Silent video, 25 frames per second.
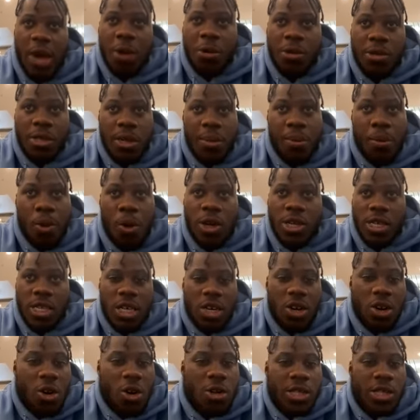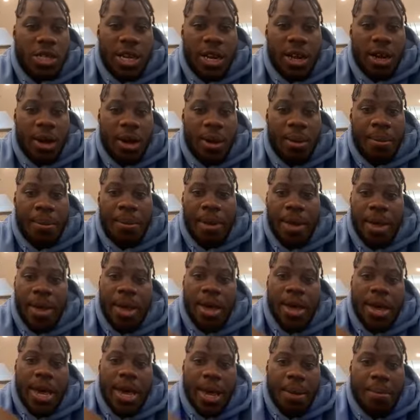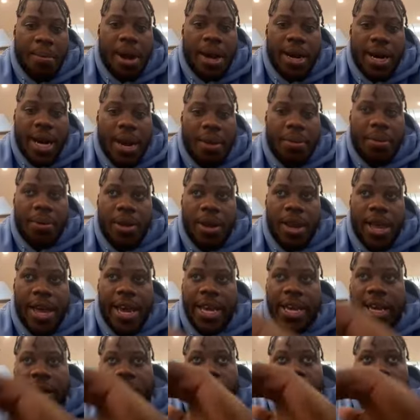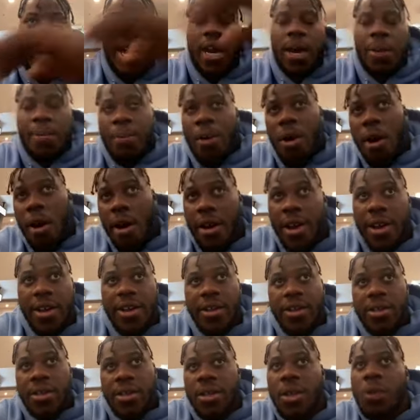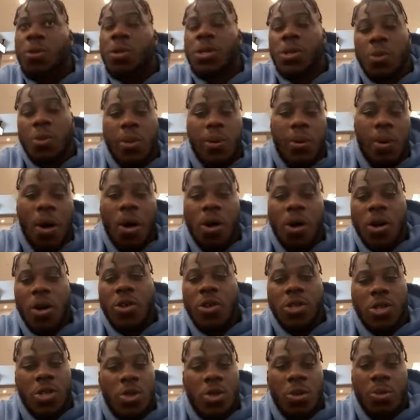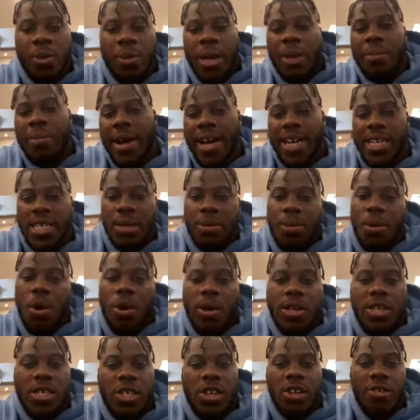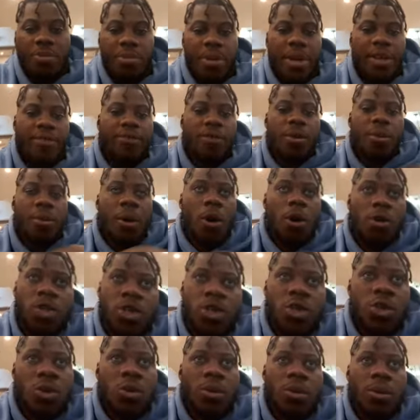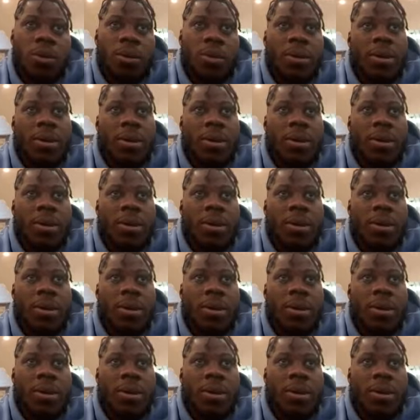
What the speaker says: It was a boys and girls club in my neighbor. Like, we had a park which we would all go to, play basketball and stuff, play football too.